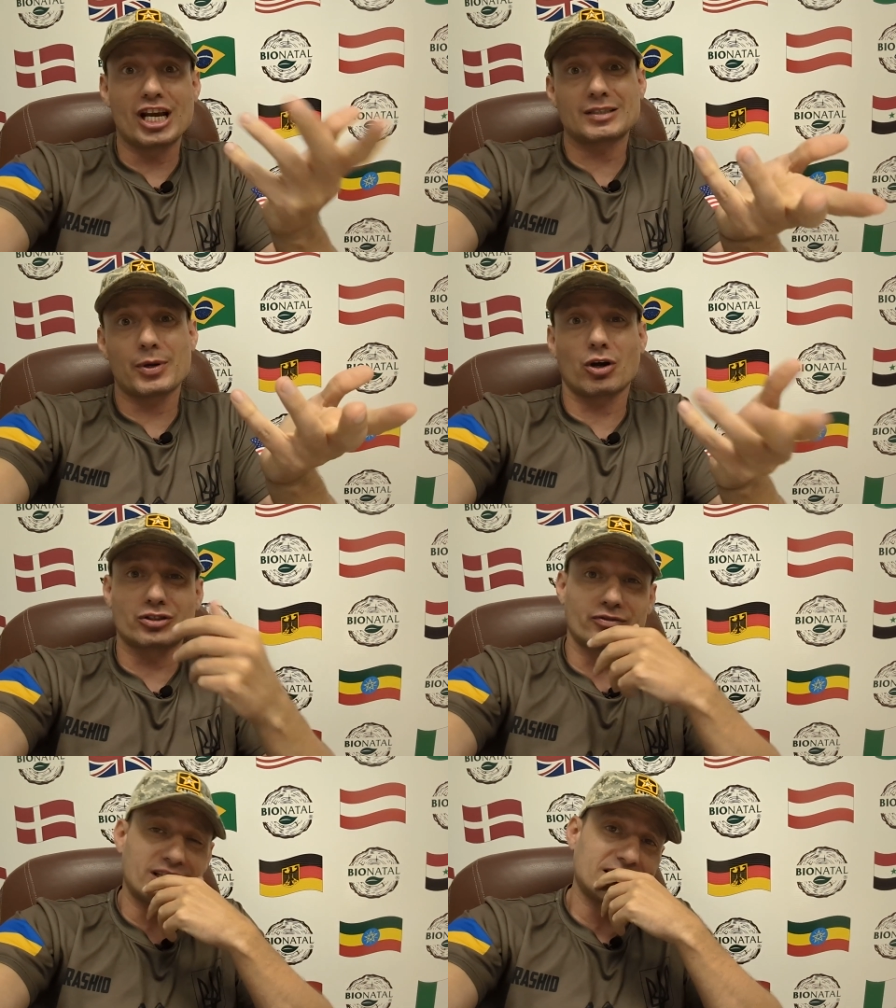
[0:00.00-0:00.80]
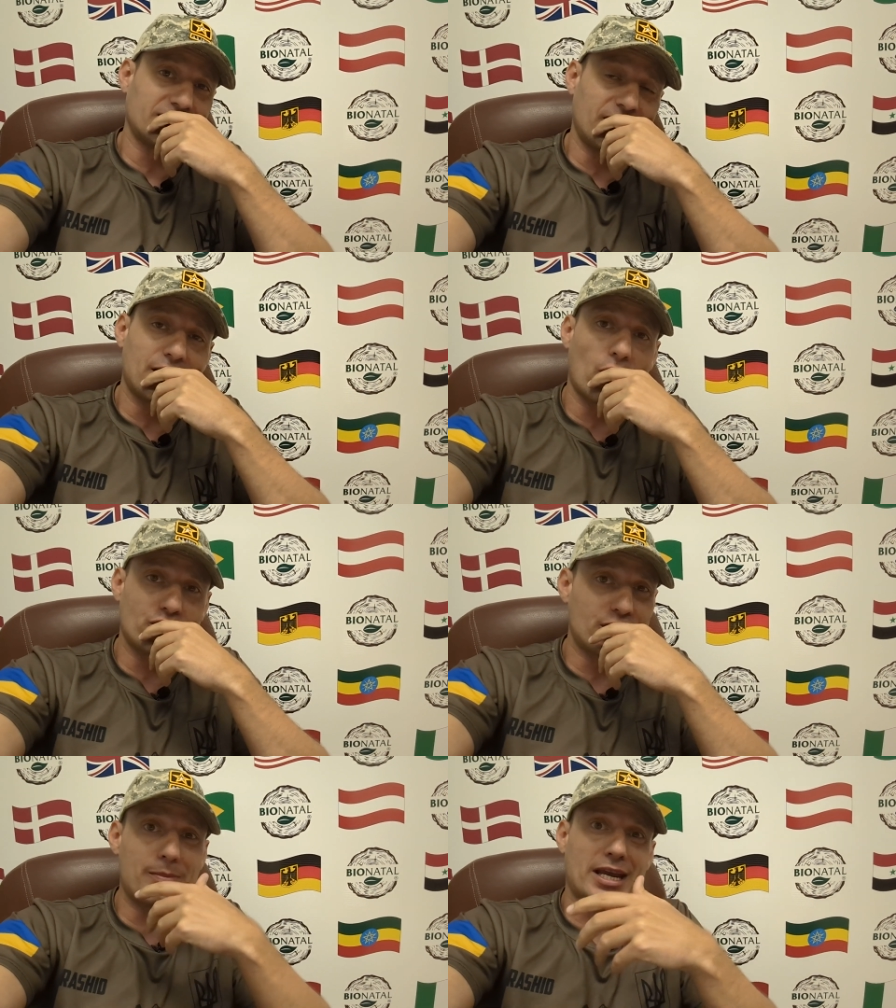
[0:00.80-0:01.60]
Just because of this video
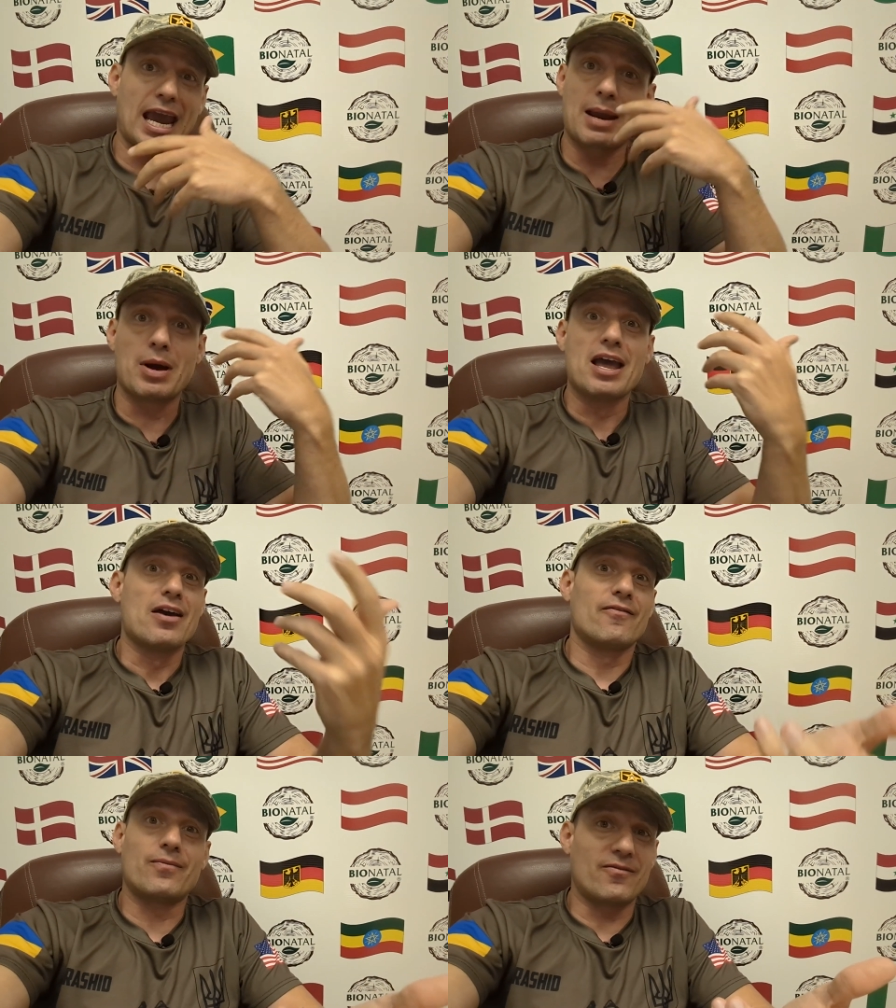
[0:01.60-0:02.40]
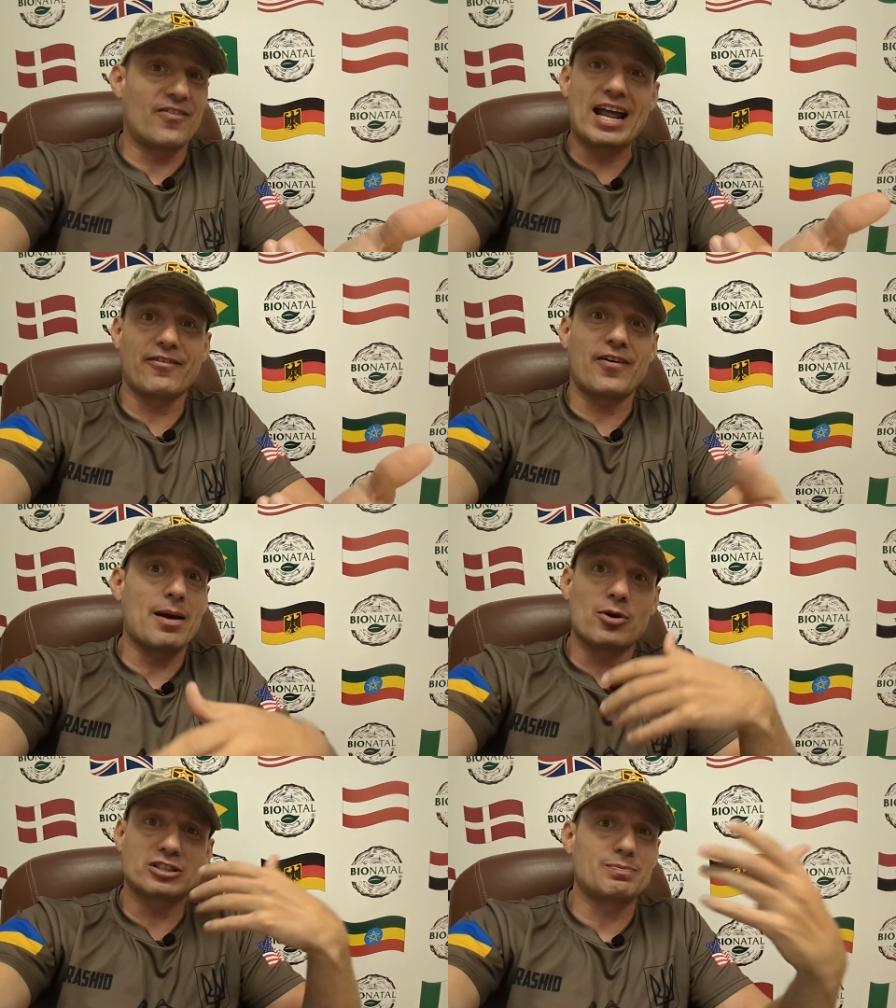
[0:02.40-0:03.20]
she became very
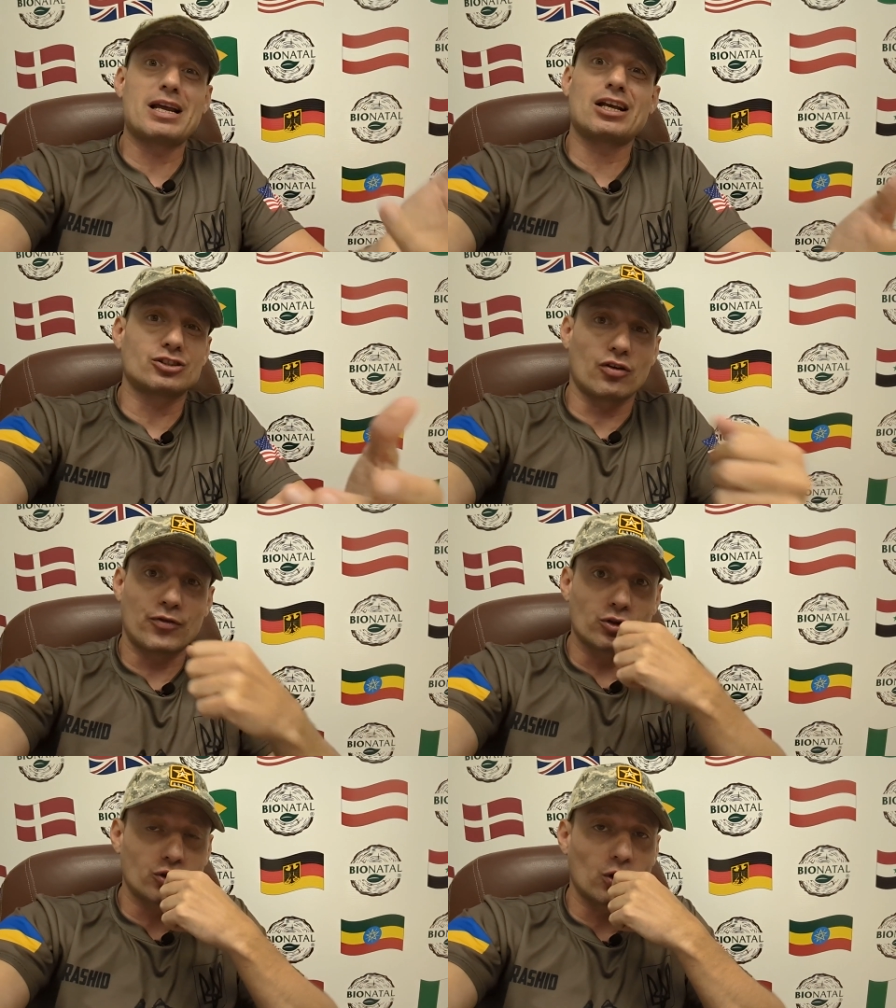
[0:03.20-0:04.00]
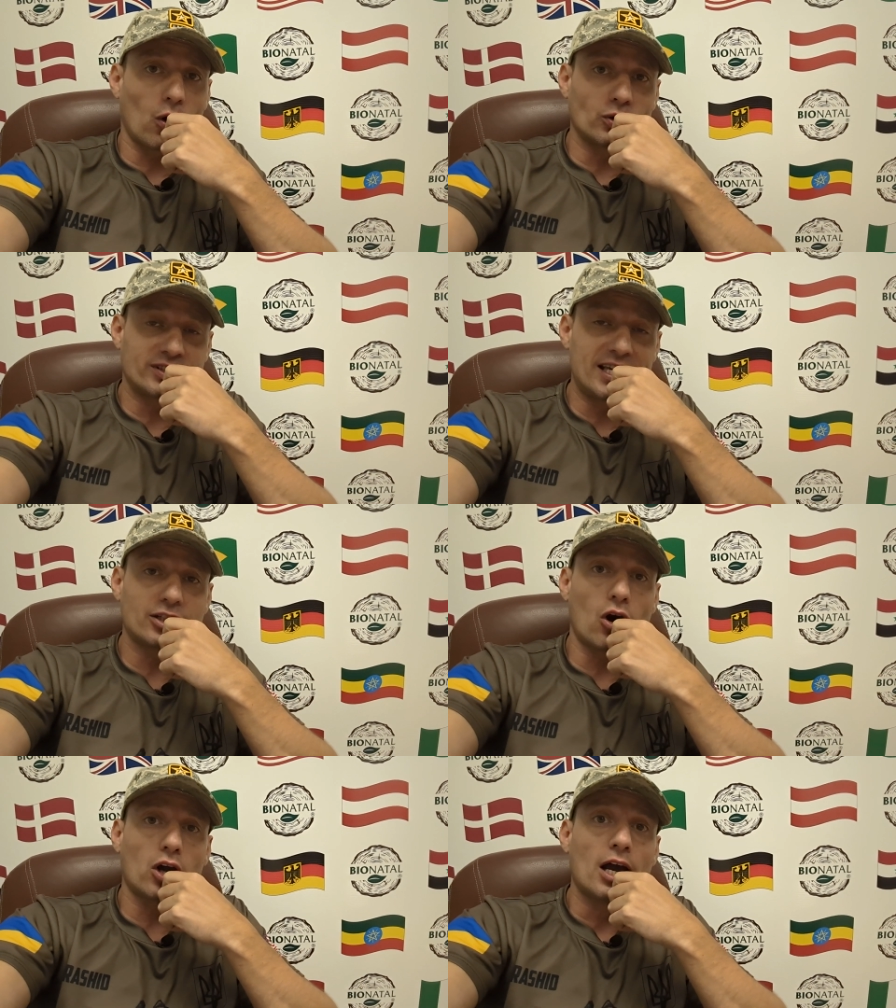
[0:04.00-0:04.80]
famous, millions of views on, on
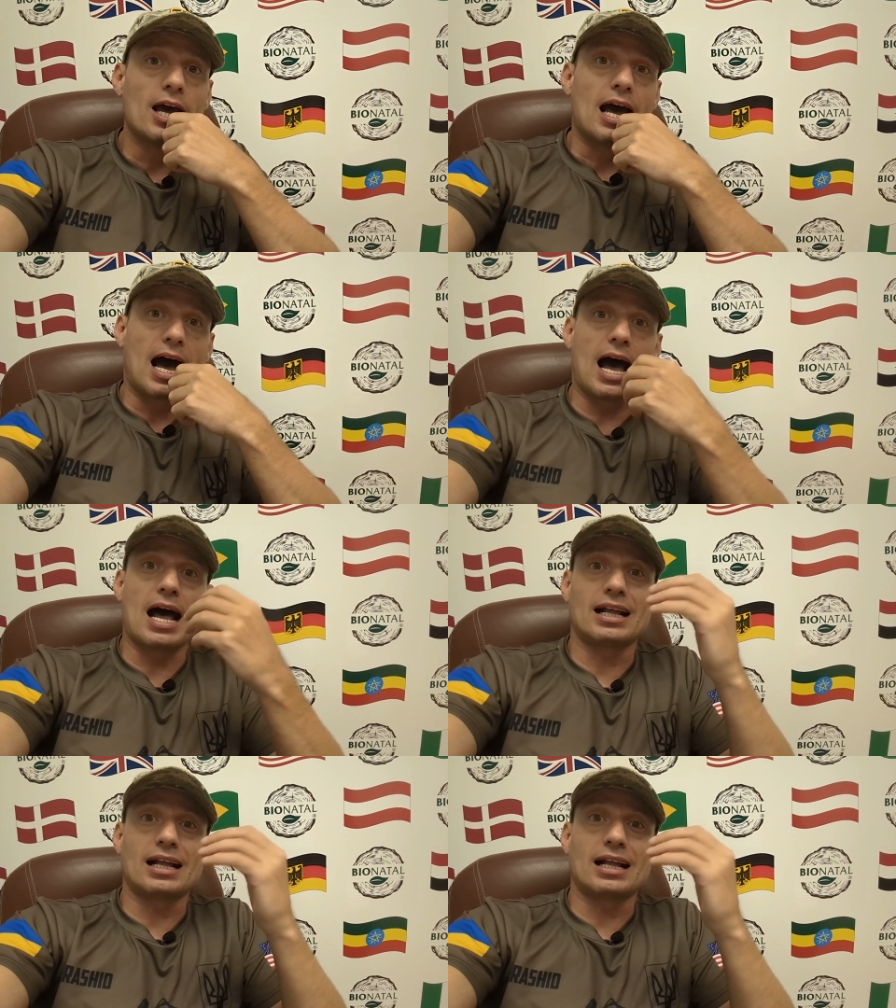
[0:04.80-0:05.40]
TikTok. Uh,